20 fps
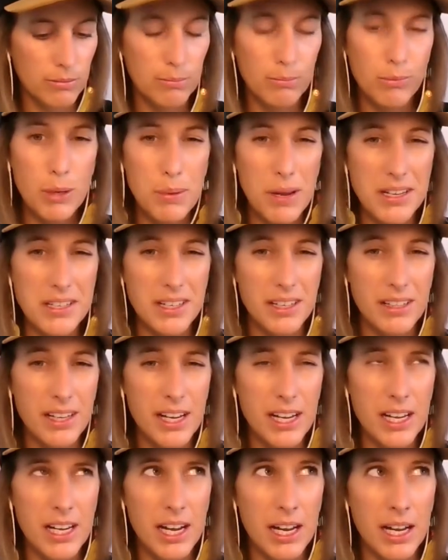We
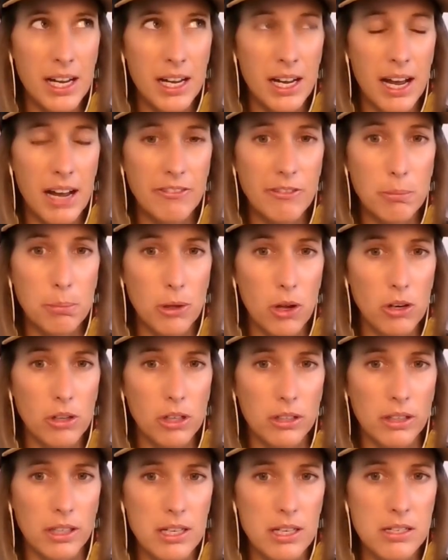basically have a blog
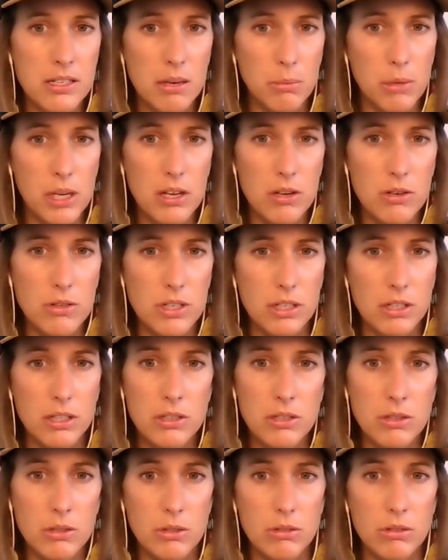on this and we use it
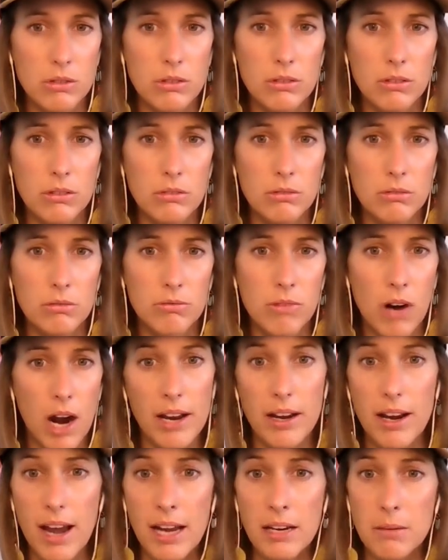to write
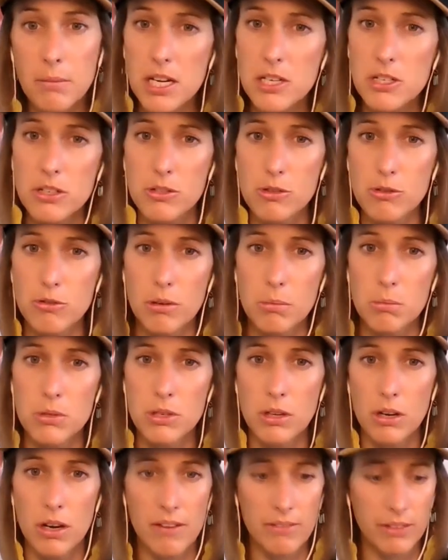animation scripts.
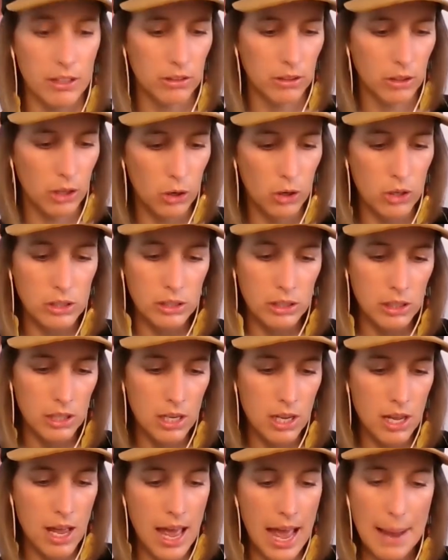So have a little Google
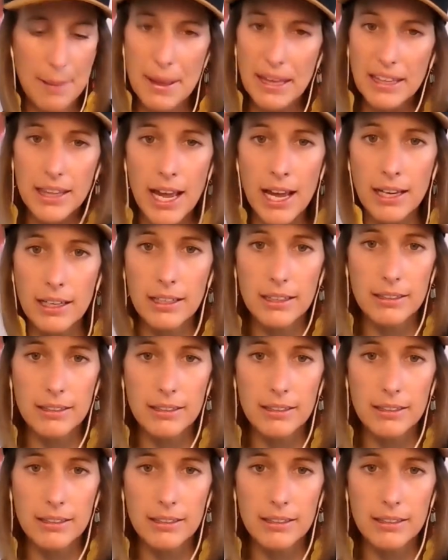about that